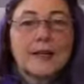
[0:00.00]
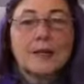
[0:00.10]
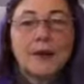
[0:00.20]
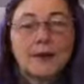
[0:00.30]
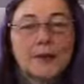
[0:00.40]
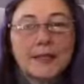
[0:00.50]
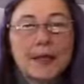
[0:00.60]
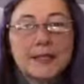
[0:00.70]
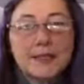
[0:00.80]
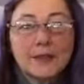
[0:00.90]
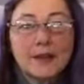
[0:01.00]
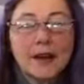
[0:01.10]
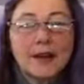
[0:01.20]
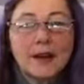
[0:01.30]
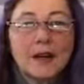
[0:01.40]
you might want to try a different
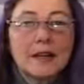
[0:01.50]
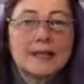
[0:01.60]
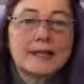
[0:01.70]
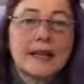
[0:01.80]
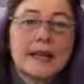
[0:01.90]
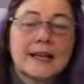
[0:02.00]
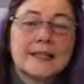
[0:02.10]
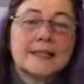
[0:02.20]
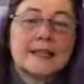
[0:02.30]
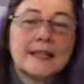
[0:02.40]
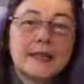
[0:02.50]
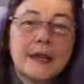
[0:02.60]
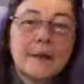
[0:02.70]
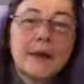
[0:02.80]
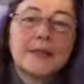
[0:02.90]
kind of harness and see
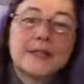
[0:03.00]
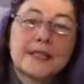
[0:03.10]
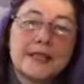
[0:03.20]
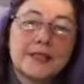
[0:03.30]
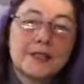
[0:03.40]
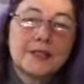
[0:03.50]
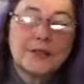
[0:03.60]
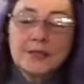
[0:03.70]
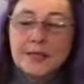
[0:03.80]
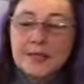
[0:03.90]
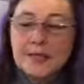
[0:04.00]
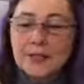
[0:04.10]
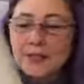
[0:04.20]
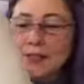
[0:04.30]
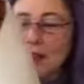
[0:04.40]
about the changes you see
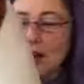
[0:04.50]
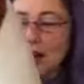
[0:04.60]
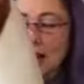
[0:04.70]
in your dog.